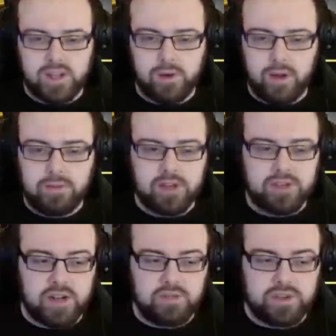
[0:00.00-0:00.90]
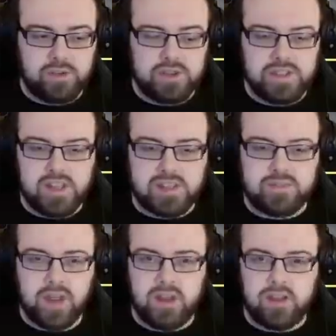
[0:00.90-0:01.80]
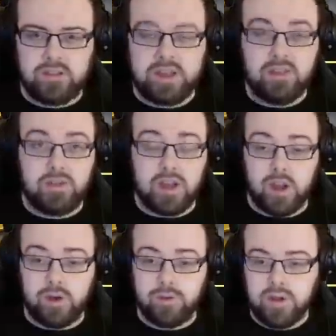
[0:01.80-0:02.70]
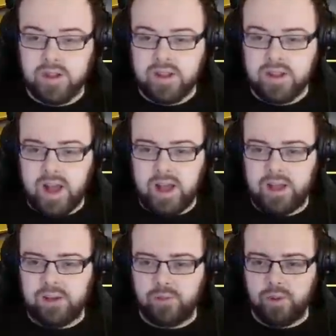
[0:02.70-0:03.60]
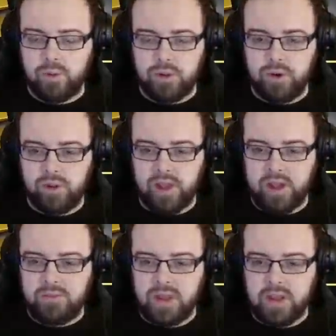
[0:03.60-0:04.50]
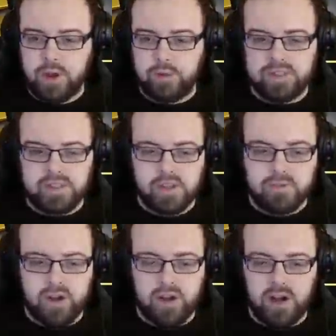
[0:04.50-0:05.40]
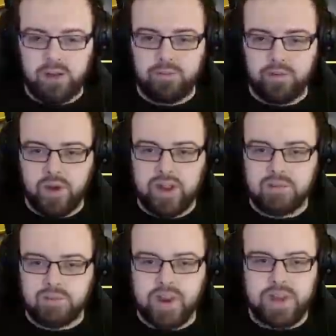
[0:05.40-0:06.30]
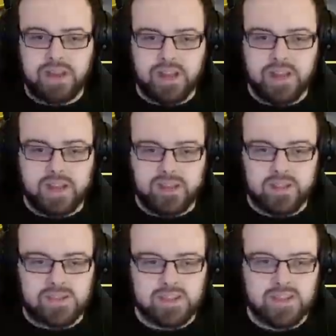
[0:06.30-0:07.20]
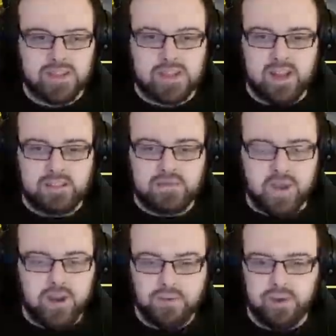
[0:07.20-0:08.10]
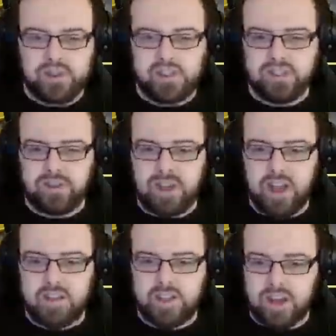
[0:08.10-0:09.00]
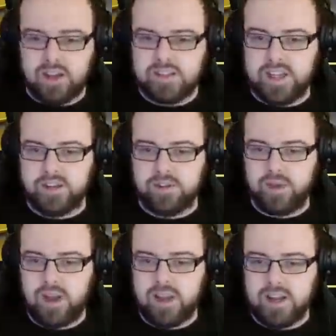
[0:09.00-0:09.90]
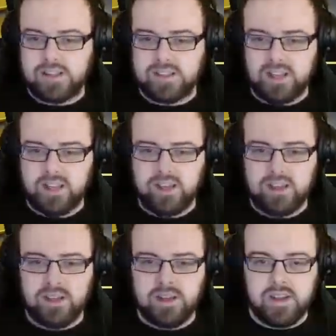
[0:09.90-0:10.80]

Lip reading: So I'm gonna drive to this next event, give it a go, and we will call that a video. But so far, I'm really, really liking this. It's very pretty to look at. The cars handle really nicely.